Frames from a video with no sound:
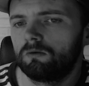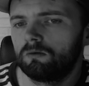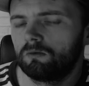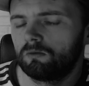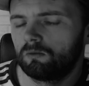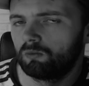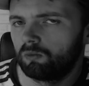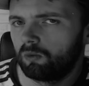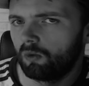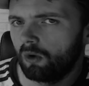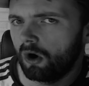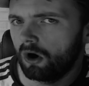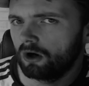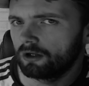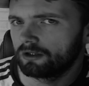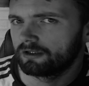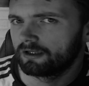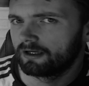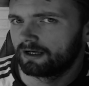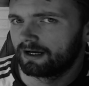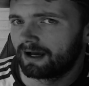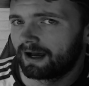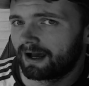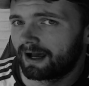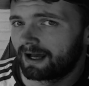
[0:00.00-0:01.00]
What
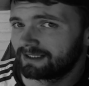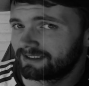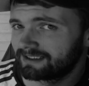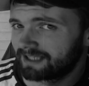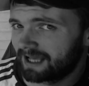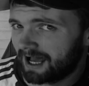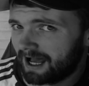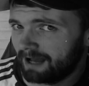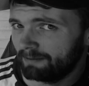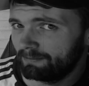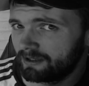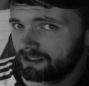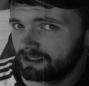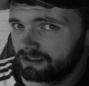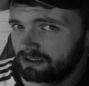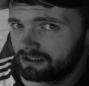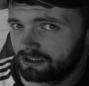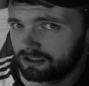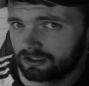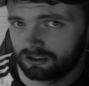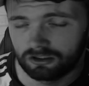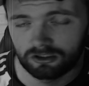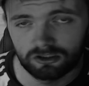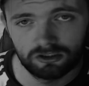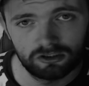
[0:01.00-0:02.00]
has happened
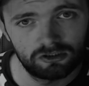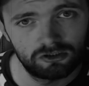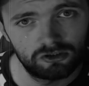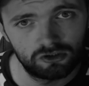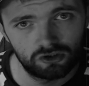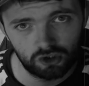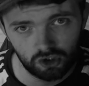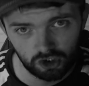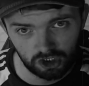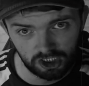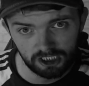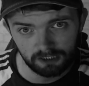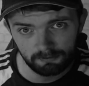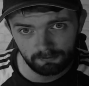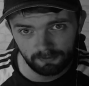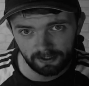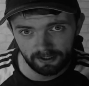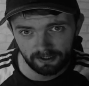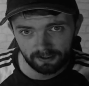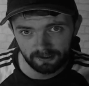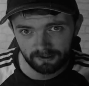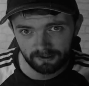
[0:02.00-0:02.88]
to Keepa?